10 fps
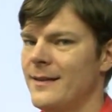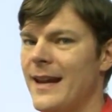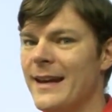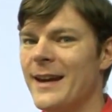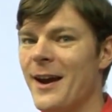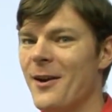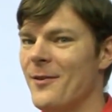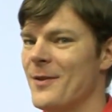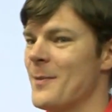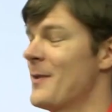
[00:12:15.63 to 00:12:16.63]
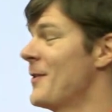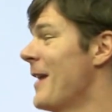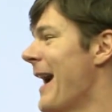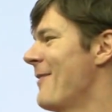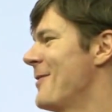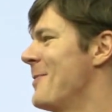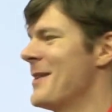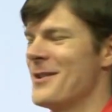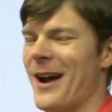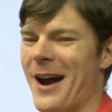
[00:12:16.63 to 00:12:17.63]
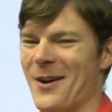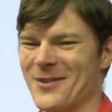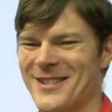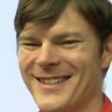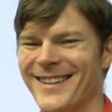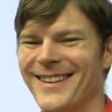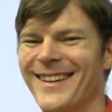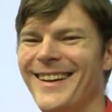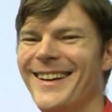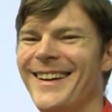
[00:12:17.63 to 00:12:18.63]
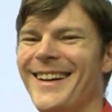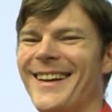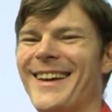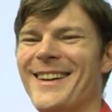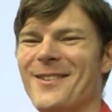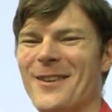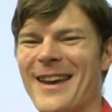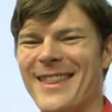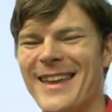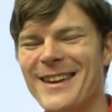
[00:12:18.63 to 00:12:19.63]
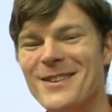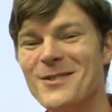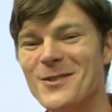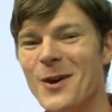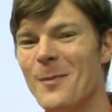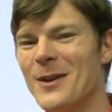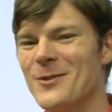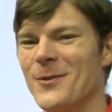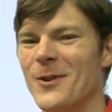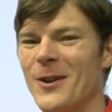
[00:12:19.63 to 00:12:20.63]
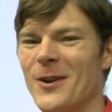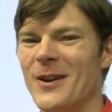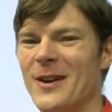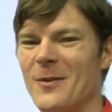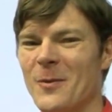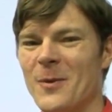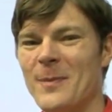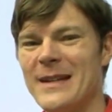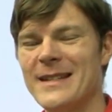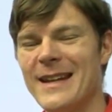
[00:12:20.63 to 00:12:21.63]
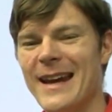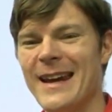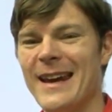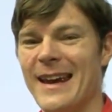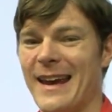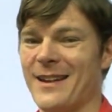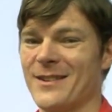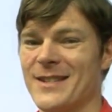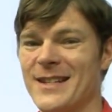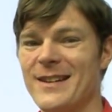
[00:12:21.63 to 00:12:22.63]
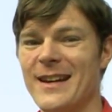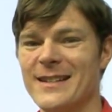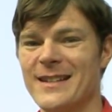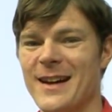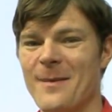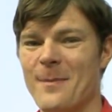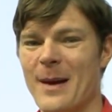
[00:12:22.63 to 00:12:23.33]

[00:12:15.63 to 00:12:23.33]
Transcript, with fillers: take care of them if you have them in your house. Anyway, thank you so much for learning with me today, and I'll see you next time.